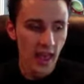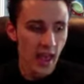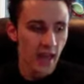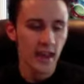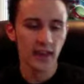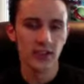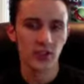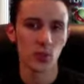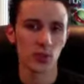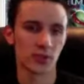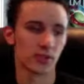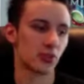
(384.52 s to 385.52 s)
Next two
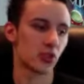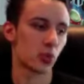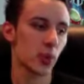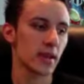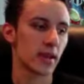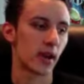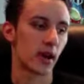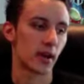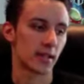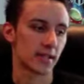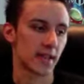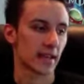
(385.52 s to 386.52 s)
are some sweet
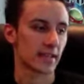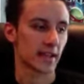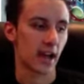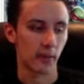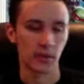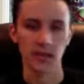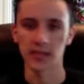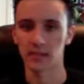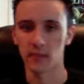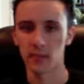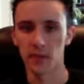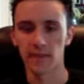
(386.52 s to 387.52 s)
sex comedies, because I'm
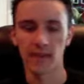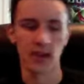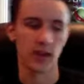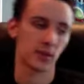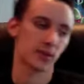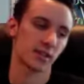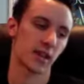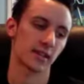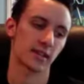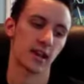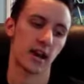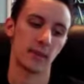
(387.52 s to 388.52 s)
a big fan of those sex
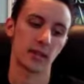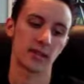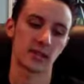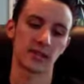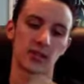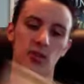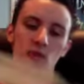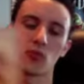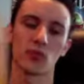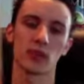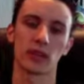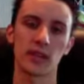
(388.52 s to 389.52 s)
comedies. This is a new
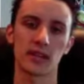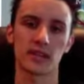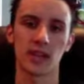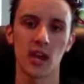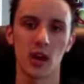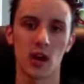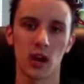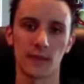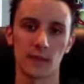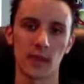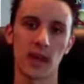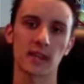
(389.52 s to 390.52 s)
release
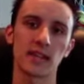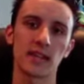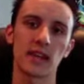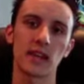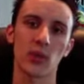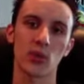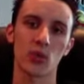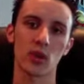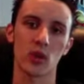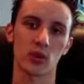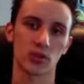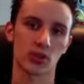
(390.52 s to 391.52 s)
from 1983
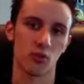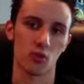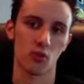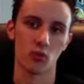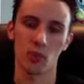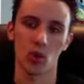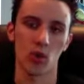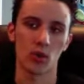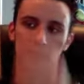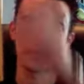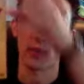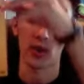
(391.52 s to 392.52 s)
called Screwballs.
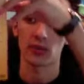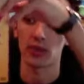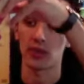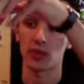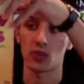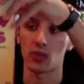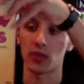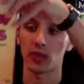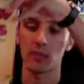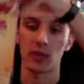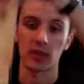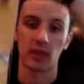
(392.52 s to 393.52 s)
Apparently it's a really
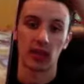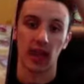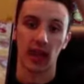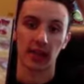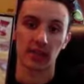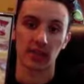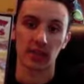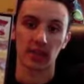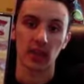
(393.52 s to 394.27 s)
big classic